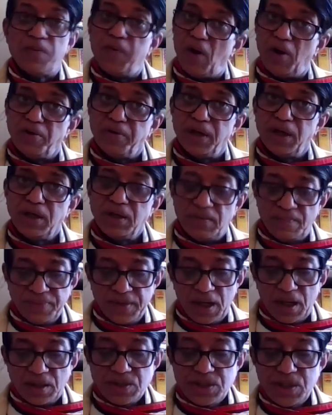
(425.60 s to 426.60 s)
Following
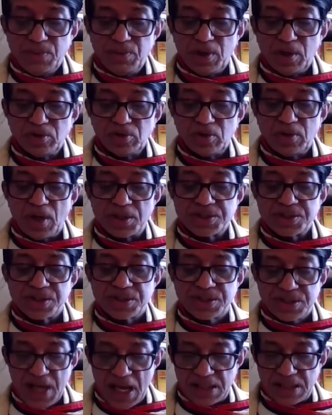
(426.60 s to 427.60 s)
Jivananda
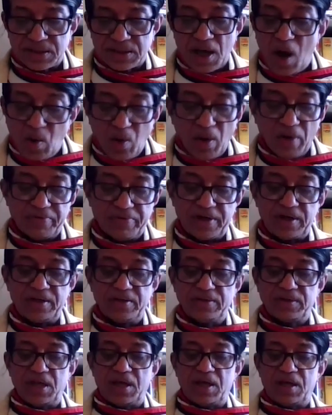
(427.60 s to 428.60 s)
Das's death,
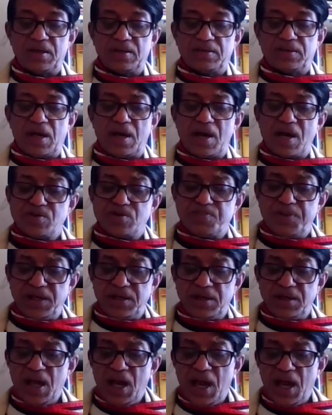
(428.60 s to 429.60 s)
however, there, there has
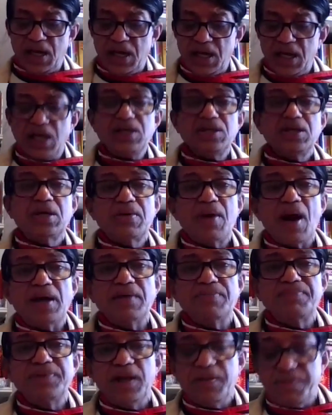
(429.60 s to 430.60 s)
been an
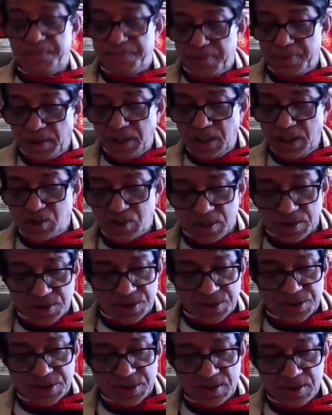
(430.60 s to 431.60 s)
incredibly
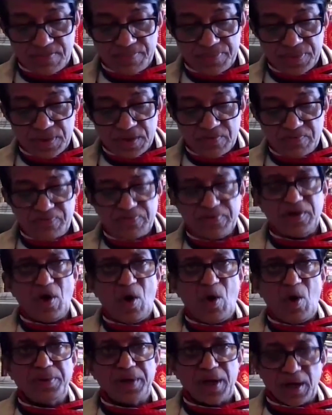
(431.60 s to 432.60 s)
prodigious,
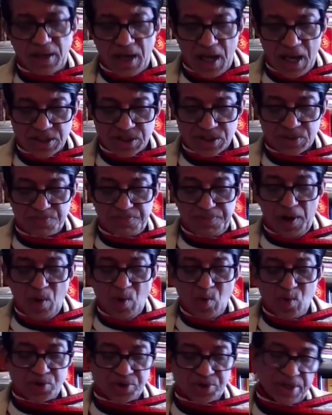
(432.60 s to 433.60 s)
phenomenal
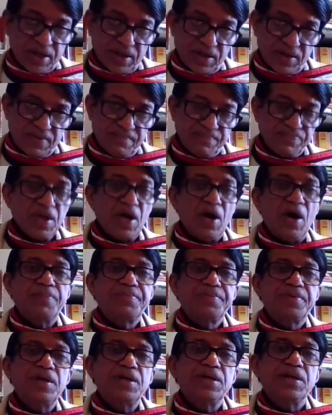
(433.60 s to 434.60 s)
explosion
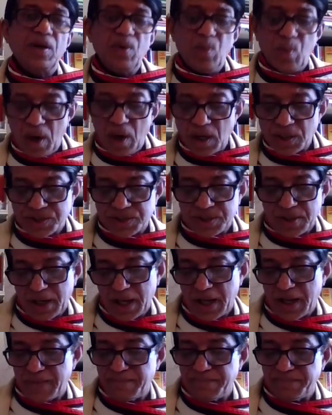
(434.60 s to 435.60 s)
of critical works
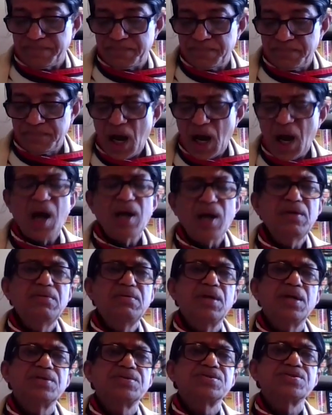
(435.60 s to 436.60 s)
on him.
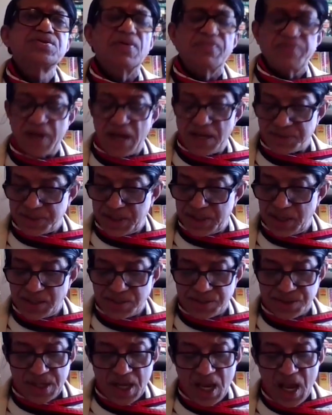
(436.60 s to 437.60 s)
Hundreds of
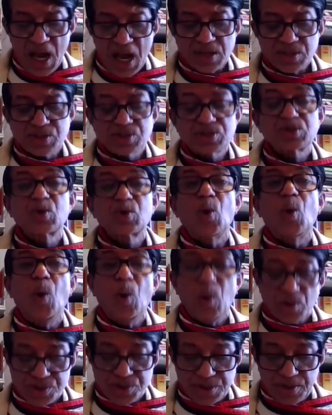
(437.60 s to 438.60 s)
essays and
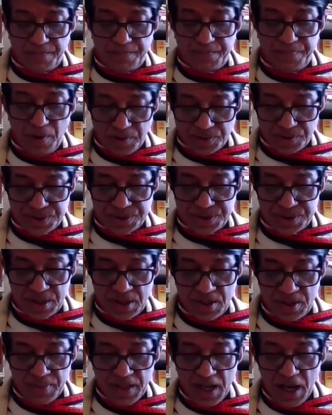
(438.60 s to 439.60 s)
scores of books
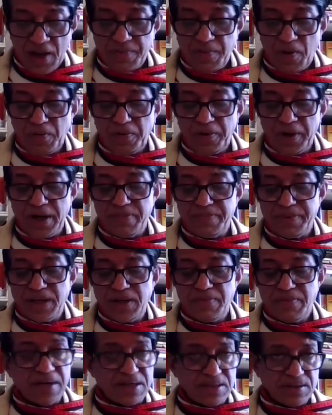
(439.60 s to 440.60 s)
have already
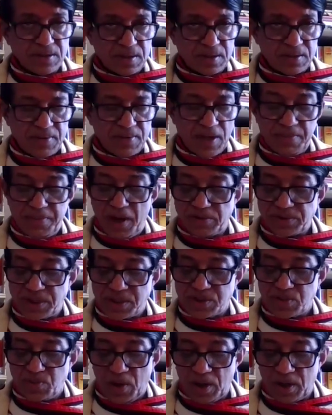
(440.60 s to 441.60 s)
been written about
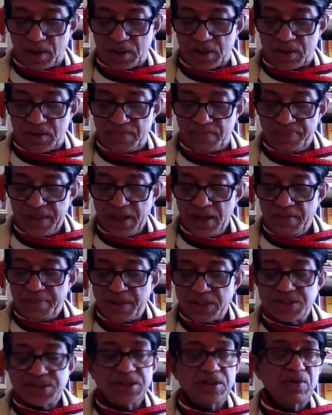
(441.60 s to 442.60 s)
his work,
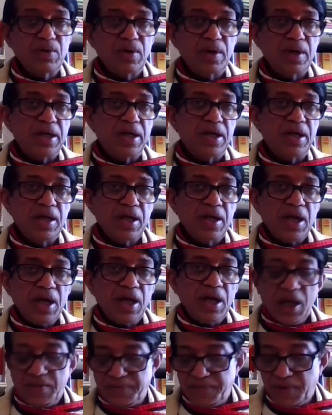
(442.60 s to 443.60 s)
particularly,
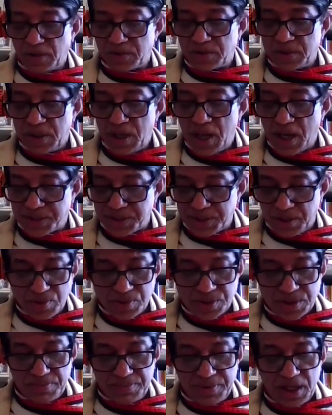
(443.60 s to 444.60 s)
if not
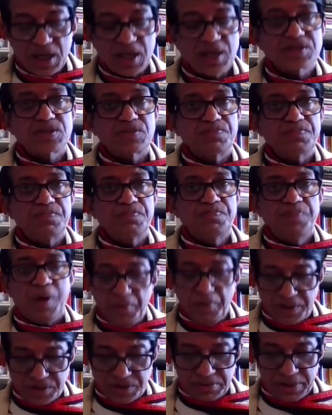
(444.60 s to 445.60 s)
exclusively, his
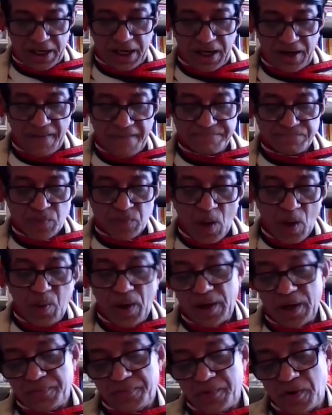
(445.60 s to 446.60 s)
poetry.
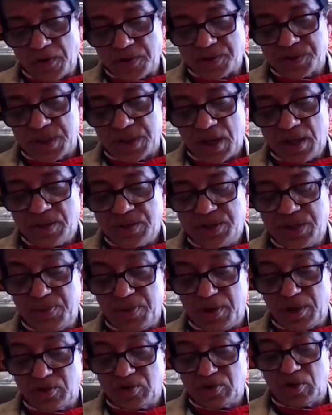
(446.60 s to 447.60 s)
Well, of course,
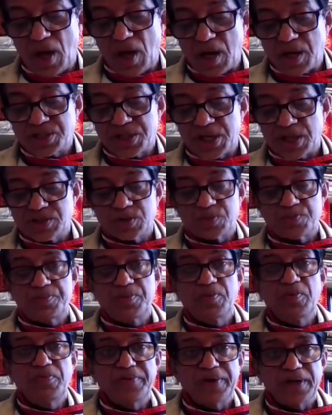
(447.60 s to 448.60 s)
Jivananda Das has
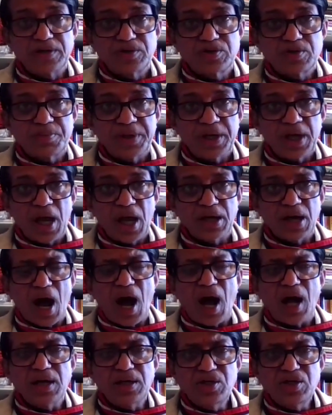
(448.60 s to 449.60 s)
proven to be an
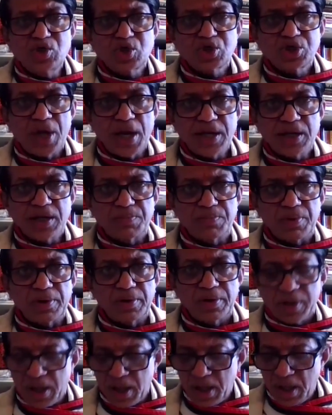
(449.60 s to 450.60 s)

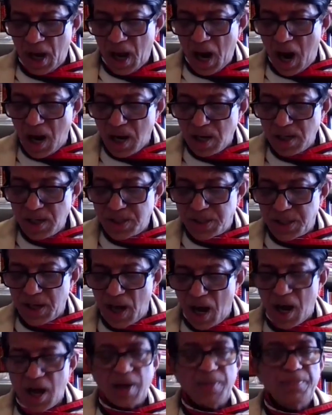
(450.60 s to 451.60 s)
unshakable
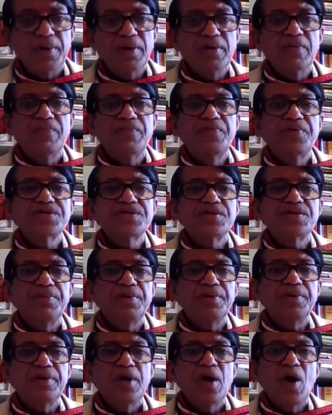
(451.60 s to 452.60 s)
undeniable,
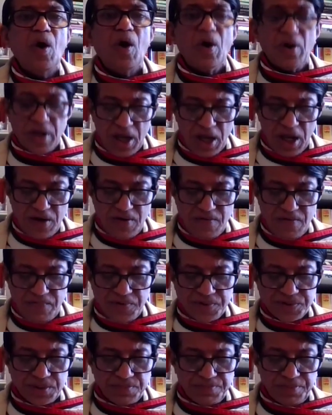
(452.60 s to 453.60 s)
visible or
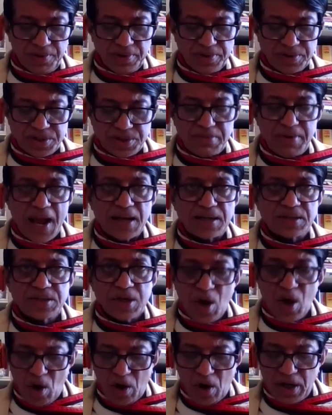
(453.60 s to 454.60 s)
invisible,
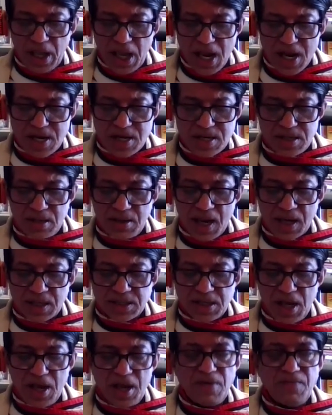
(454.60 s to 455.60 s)
direct or
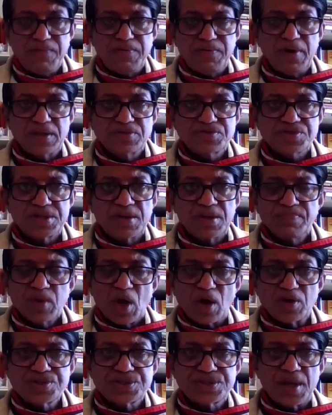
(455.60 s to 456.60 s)
indirect influence
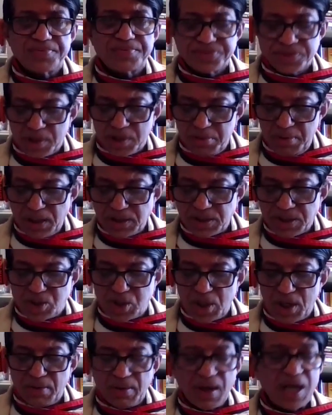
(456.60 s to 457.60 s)
on subsequent
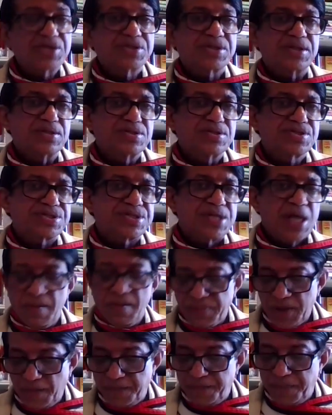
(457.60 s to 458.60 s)
generations
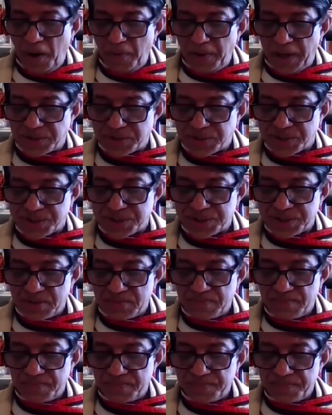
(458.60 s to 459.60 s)
of
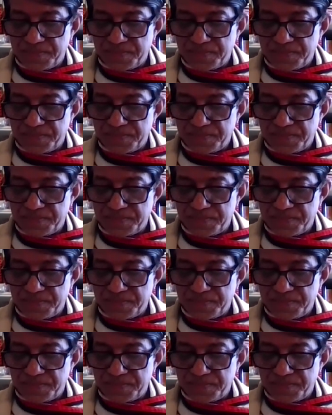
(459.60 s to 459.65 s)
poets.